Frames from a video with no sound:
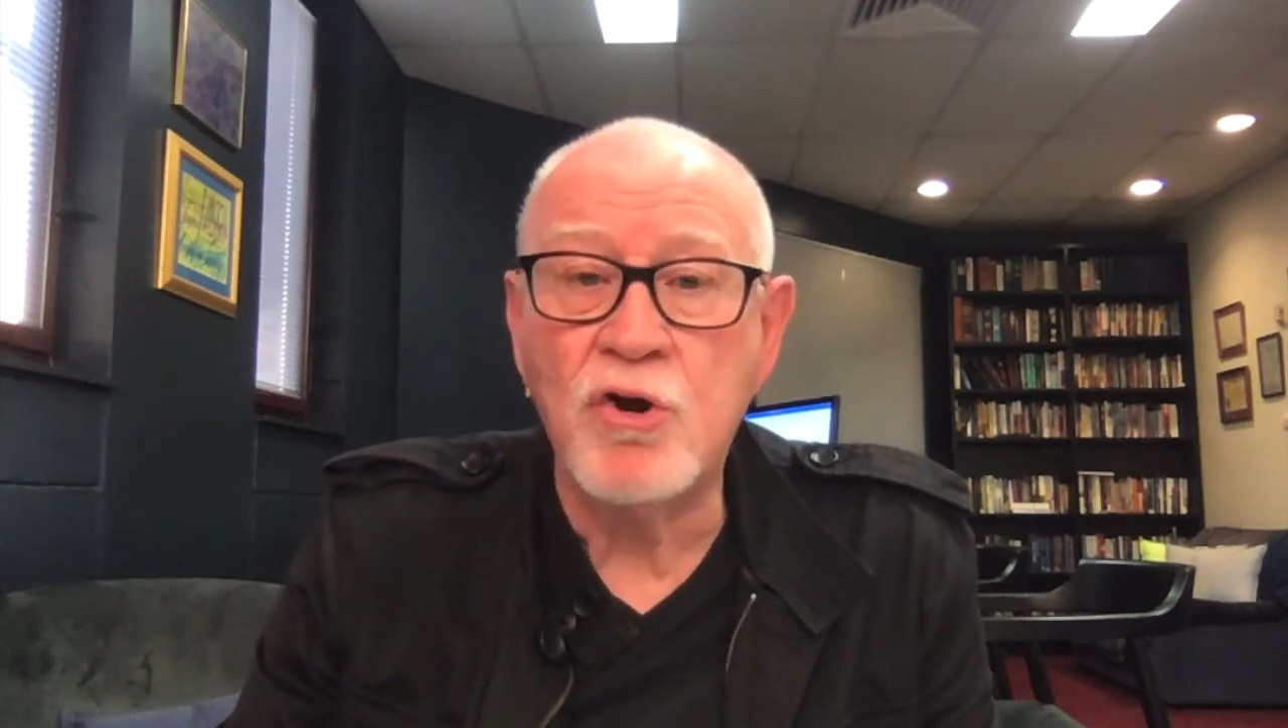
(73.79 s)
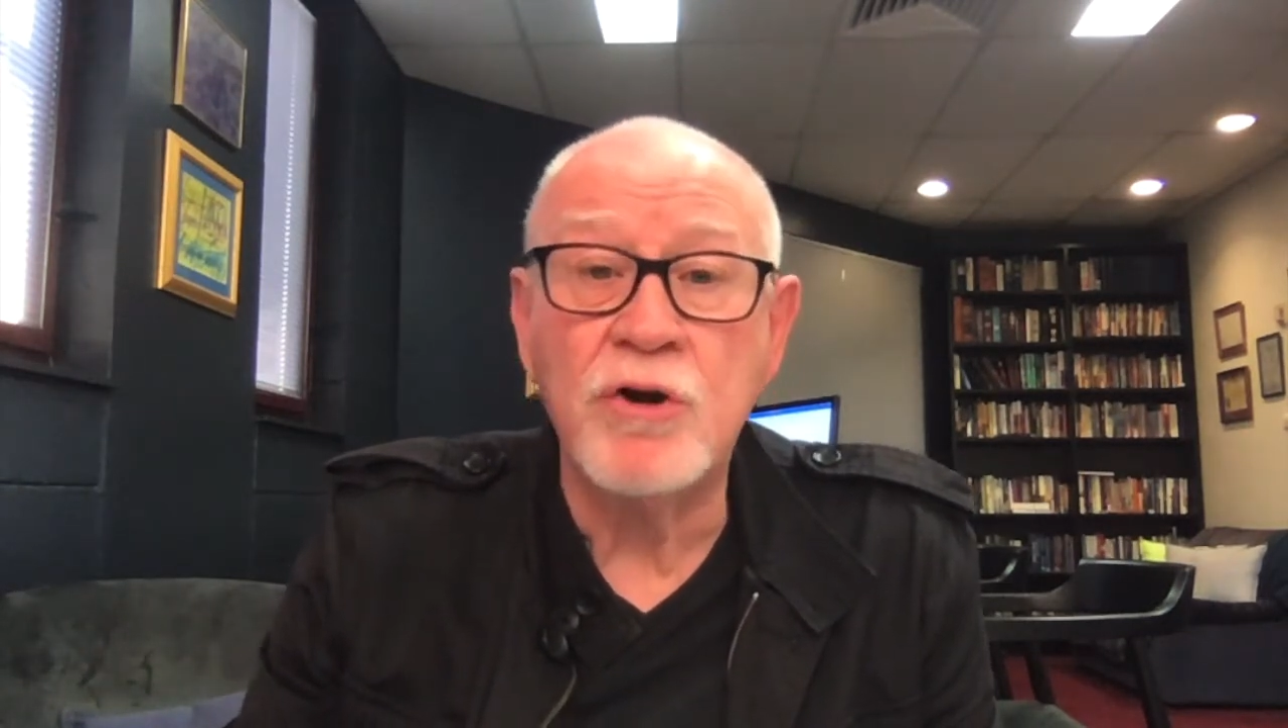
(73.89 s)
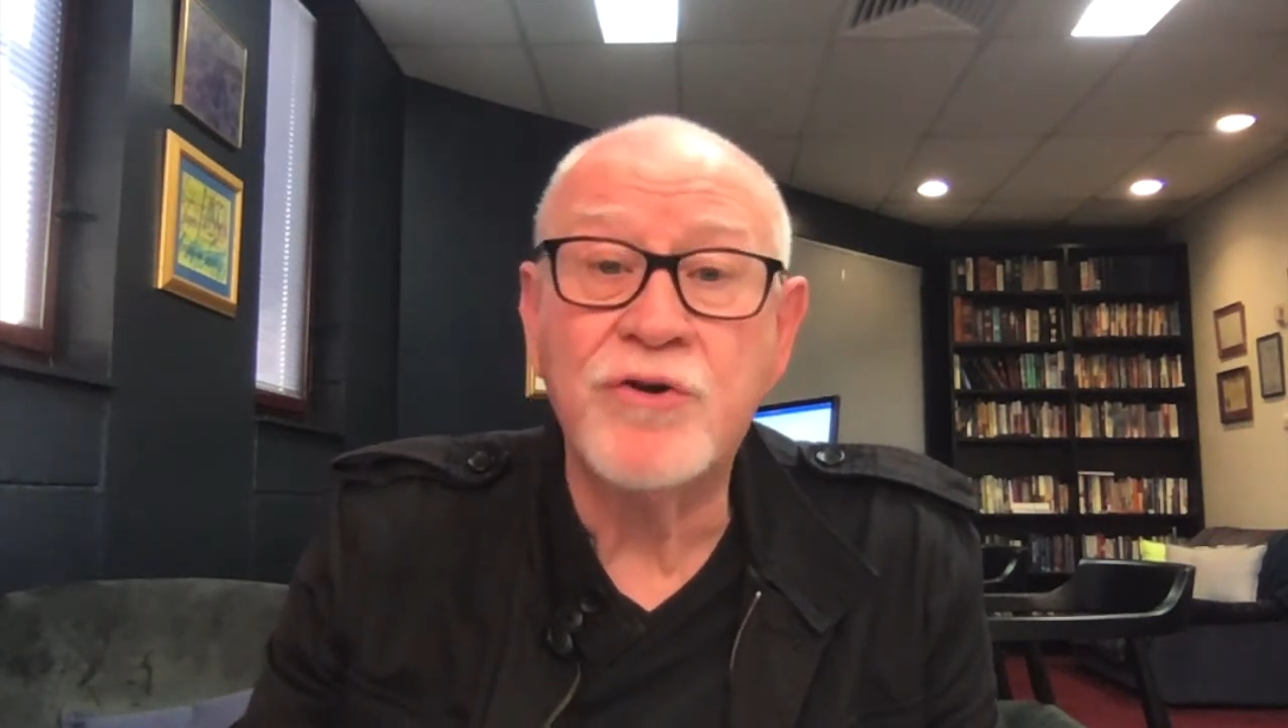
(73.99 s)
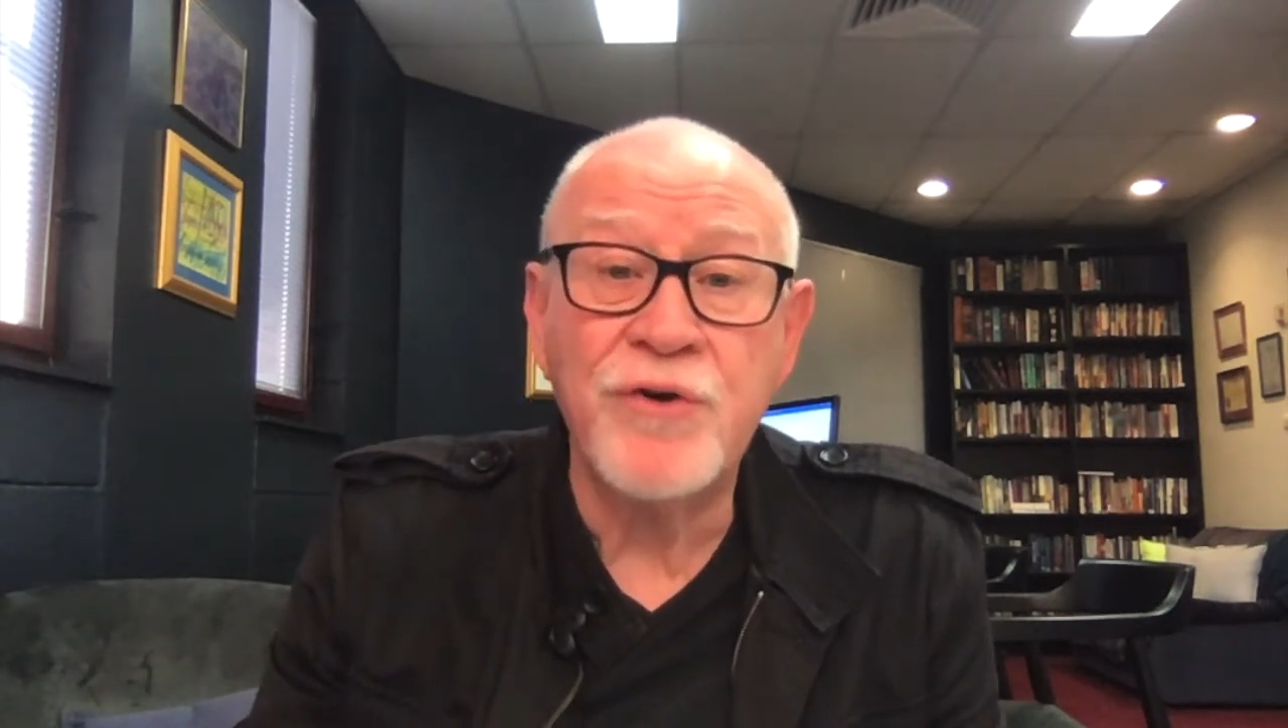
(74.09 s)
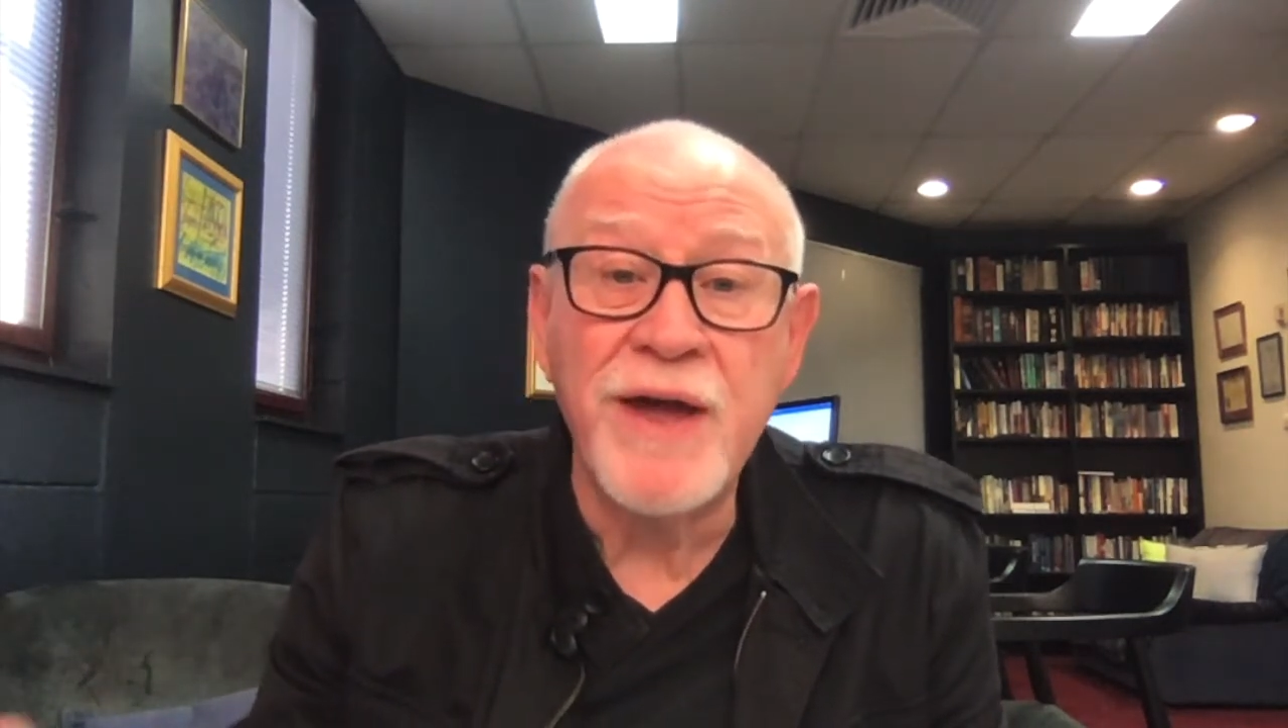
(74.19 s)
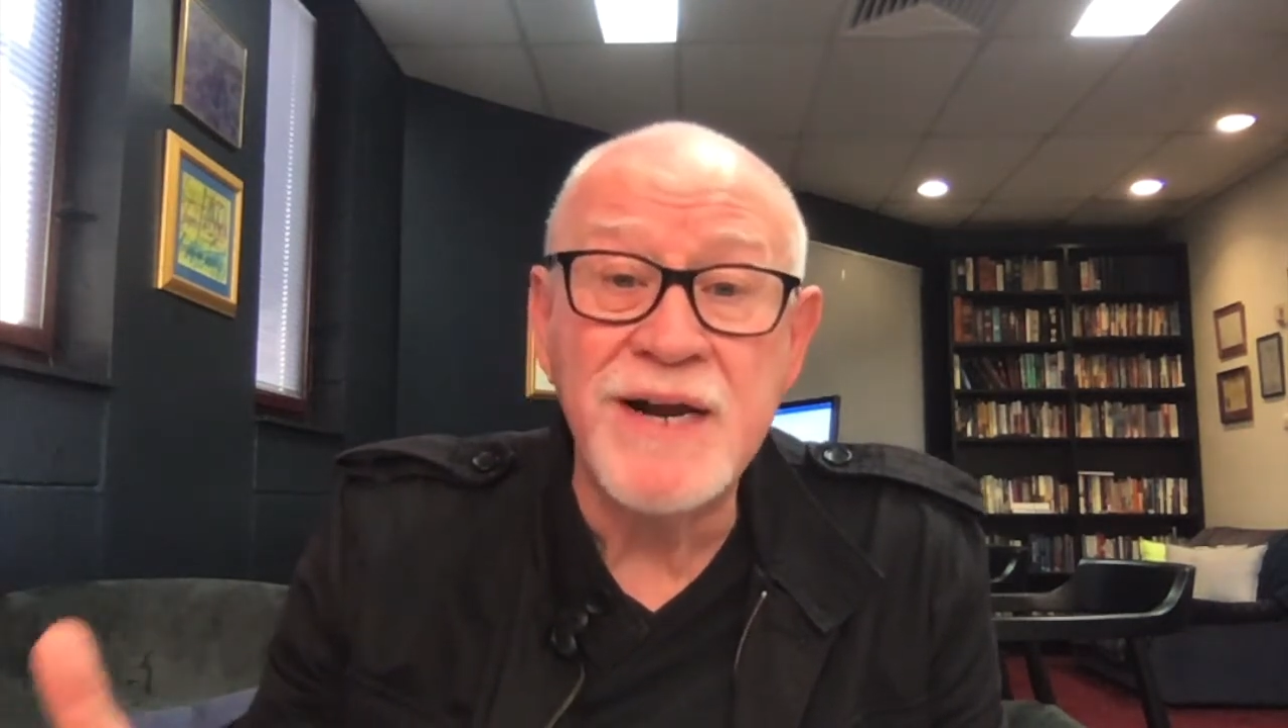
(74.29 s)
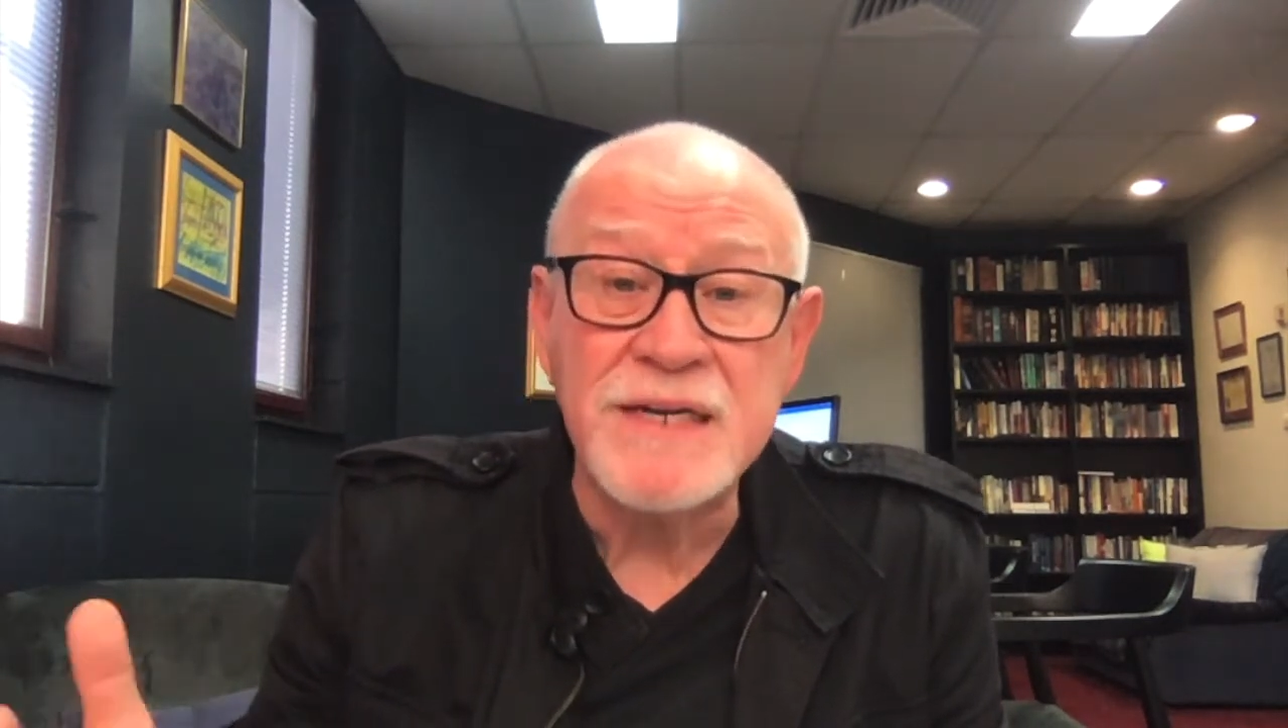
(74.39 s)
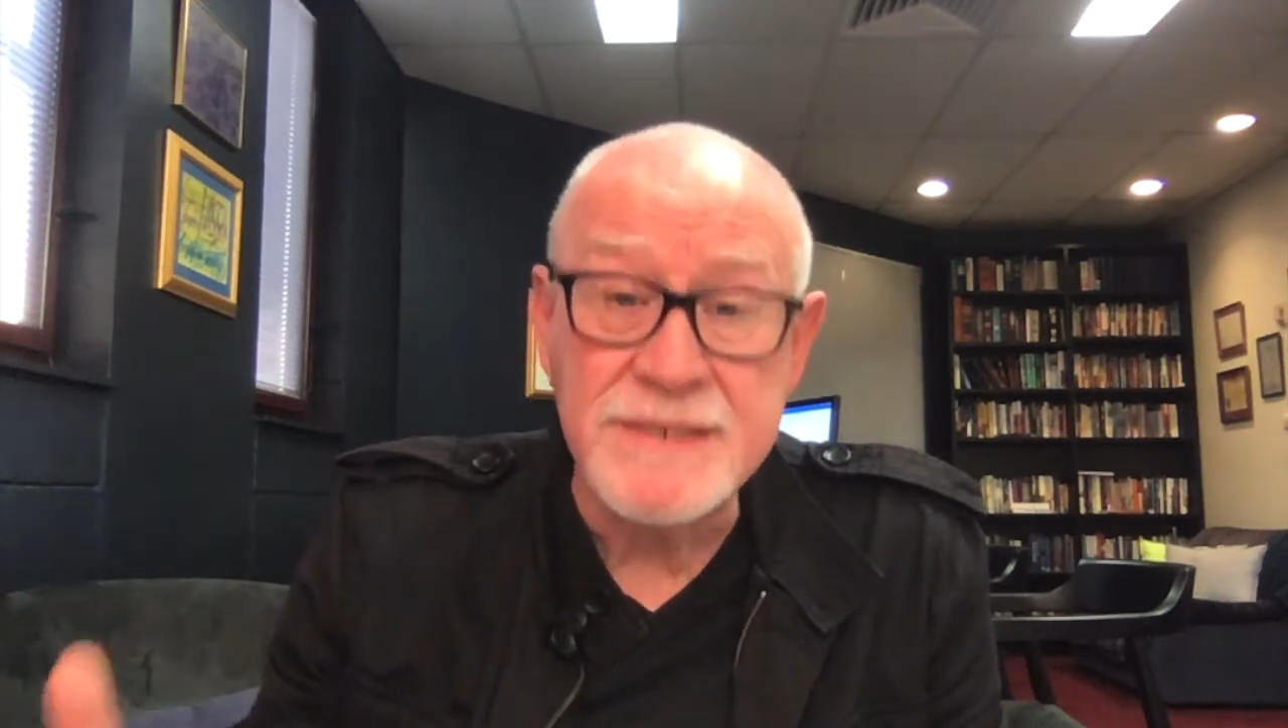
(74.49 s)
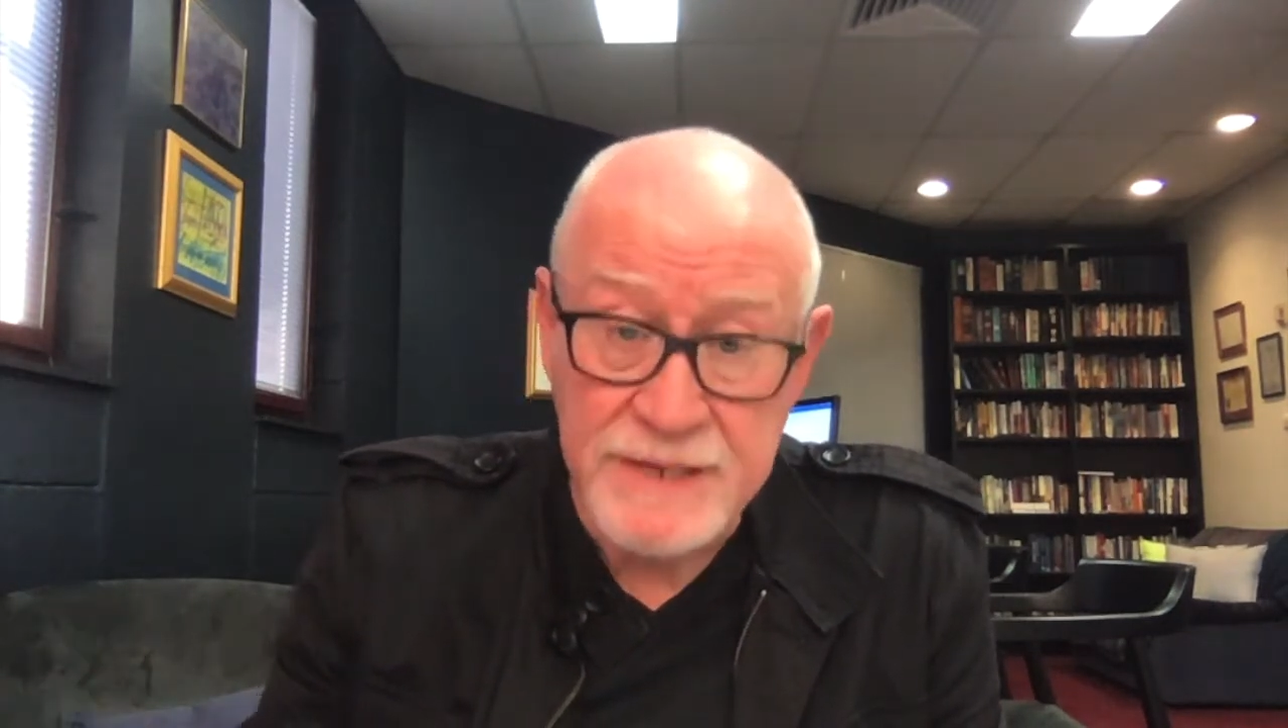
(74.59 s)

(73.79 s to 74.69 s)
God created us